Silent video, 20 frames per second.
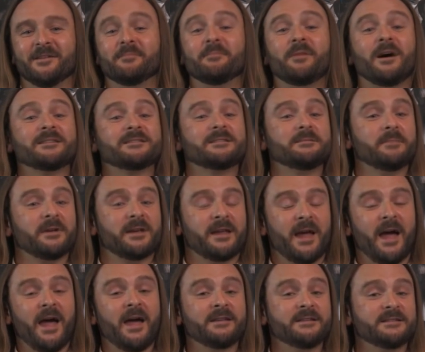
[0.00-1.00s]
Martin
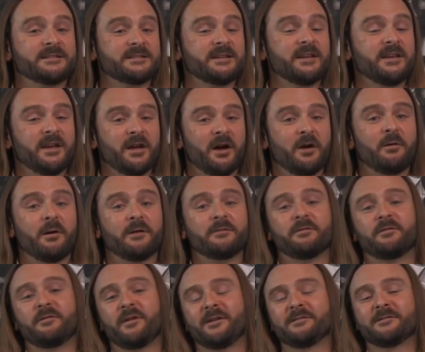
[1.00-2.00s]
McCann, C E O and
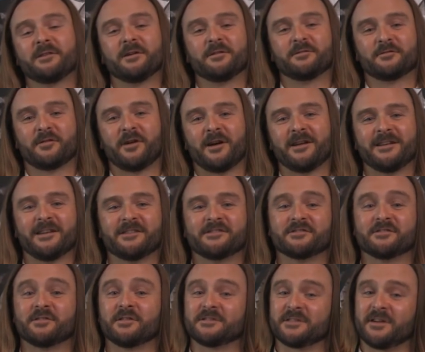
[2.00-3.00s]
founder of
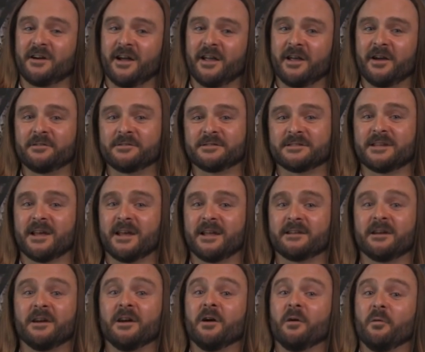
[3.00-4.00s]
TradeLedger dot i o, said,
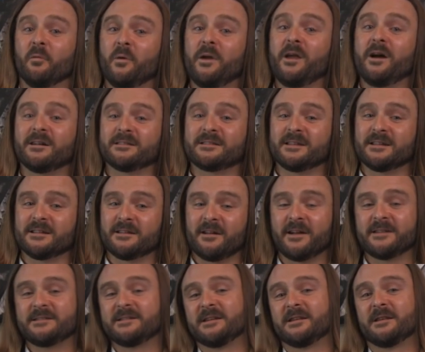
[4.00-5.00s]
"We are
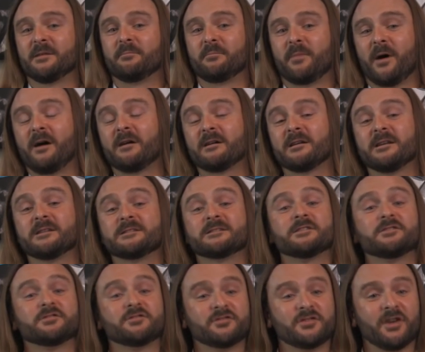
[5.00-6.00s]
delighted that Barclays
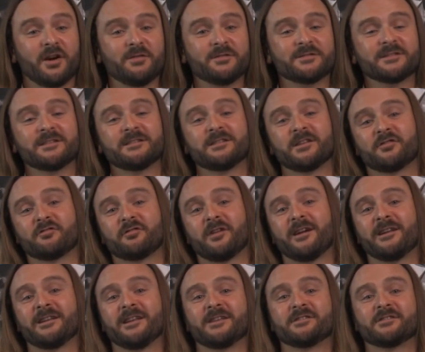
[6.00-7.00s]
has chosen the
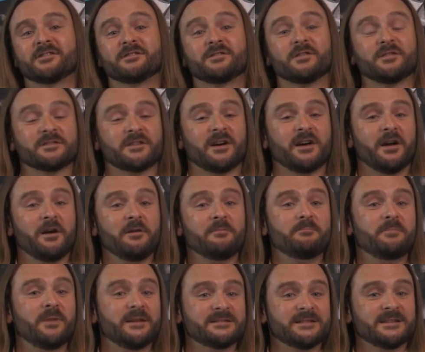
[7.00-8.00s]
TradeLedger dot i o
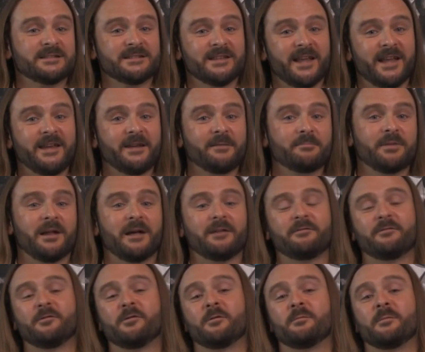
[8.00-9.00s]
business lending
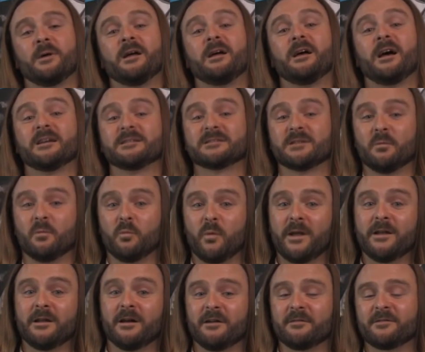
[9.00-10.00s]
platform as the
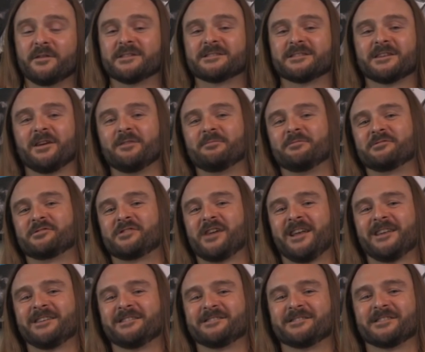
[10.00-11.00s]
winner of this global
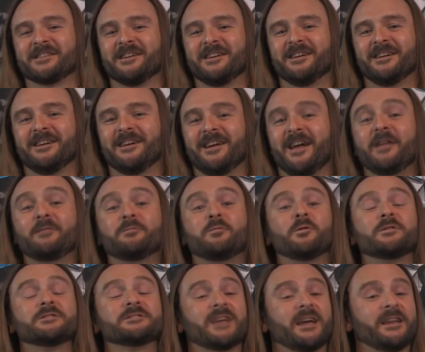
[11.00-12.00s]
challenge. It
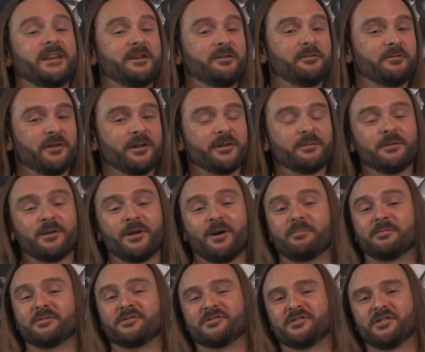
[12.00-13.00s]
was an incredible
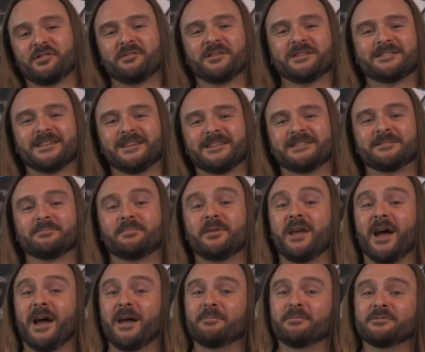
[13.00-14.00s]
opportunity to be
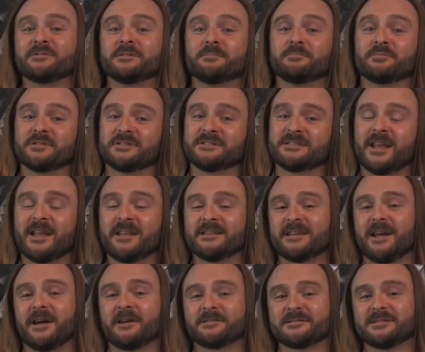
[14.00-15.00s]
able to
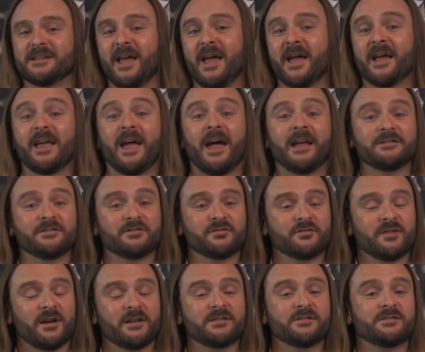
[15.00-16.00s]
present our tech and
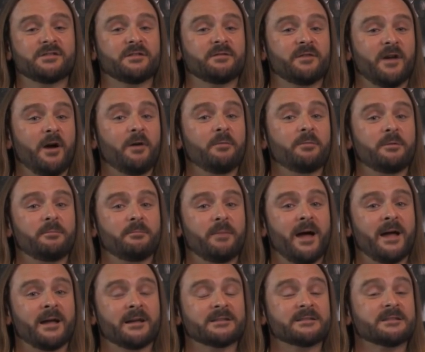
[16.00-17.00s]
strategy for helping
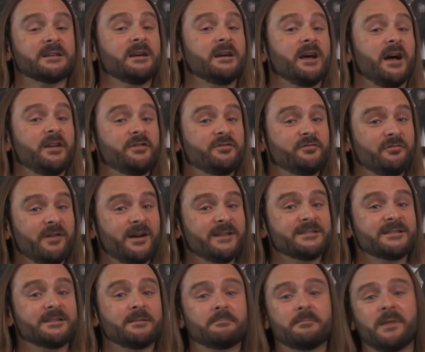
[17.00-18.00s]
banks
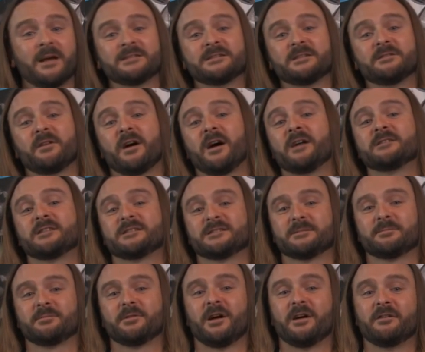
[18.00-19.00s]
address the massive
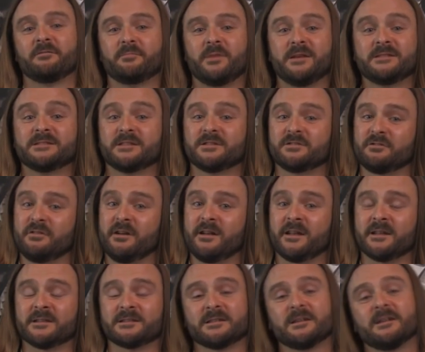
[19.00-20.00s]
undersupply of business
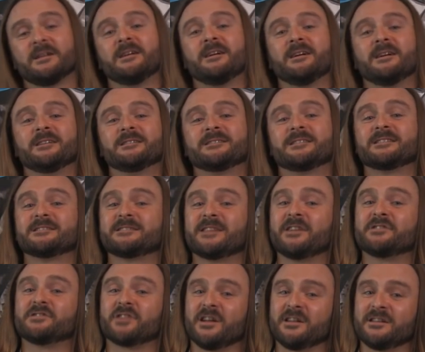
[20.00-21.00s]
credit to
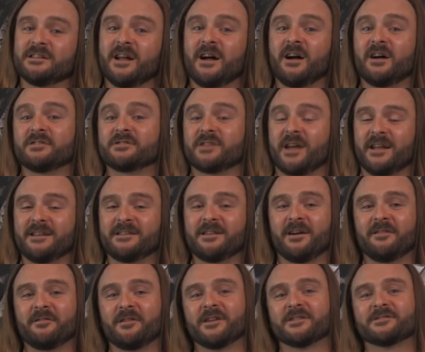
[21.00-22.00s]
such a large and
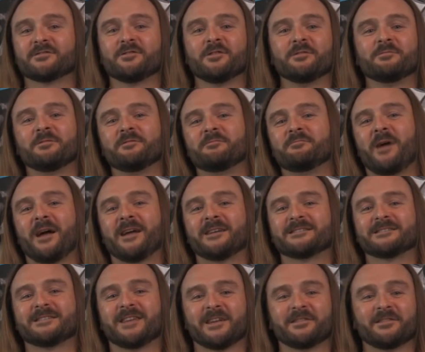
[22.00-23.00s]
diverse group of
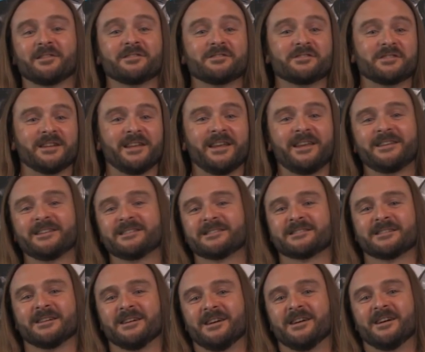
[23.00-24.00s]
banks' technology
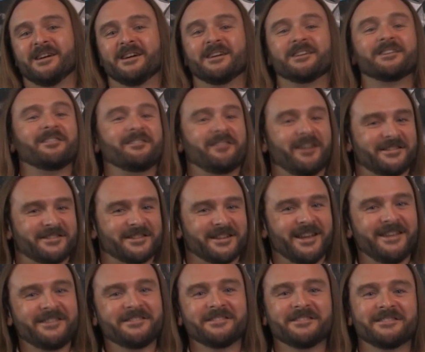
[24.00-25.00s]
leaders.
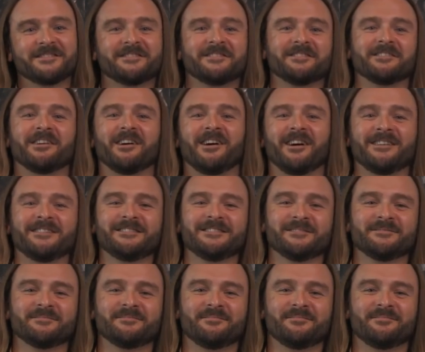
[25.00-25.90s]
Congratulations to you guys."